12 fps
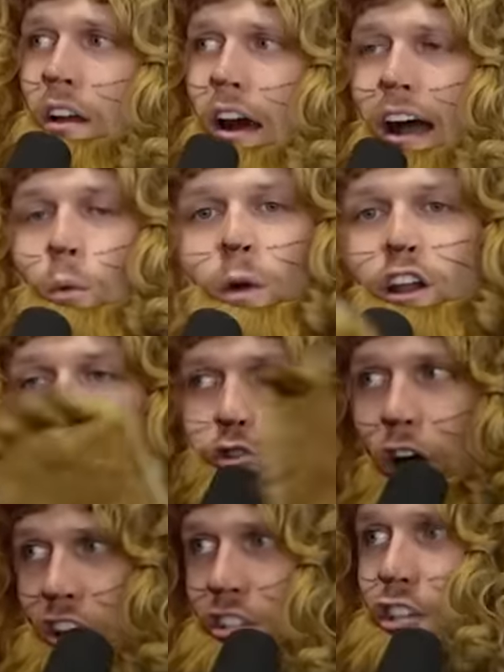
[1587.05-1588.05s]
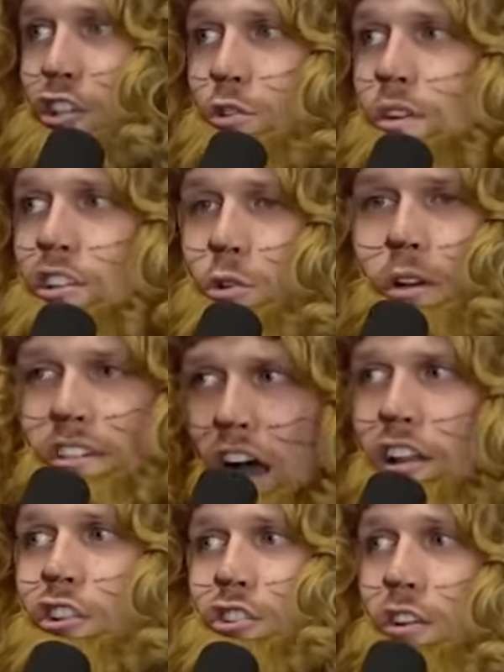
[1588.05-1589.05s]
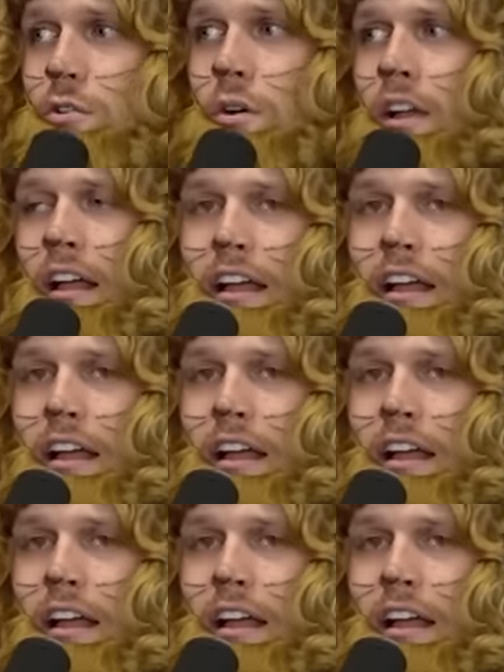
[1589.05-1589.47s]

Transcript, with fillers: I went across the street to a Dollar General.